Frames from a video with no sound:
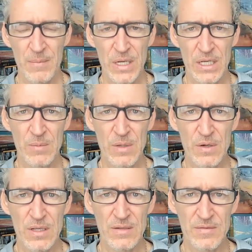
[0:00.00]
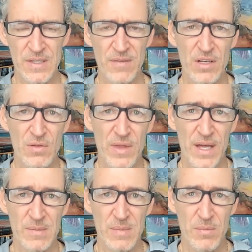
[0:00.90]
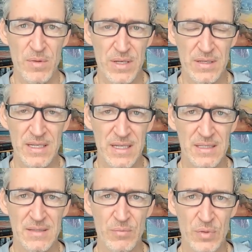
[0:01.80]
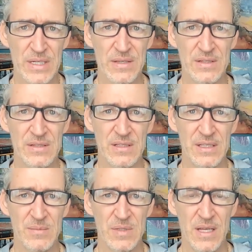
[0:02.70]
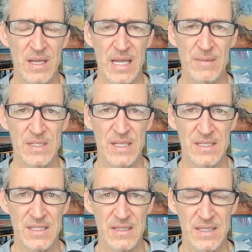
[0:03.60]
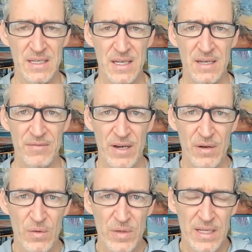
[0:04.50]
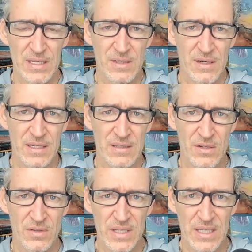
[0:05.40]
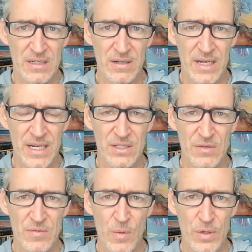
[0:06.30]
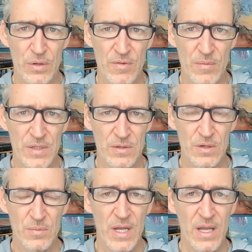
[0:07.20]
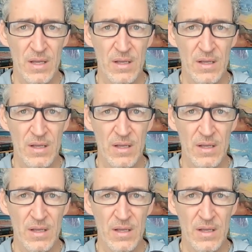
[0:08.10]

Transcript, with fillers: I'm in a community of 72,000 people that eats, breathes, and sleeps Amazon selling. If I don't know the answer, I can certainly get a great answer for you from this group.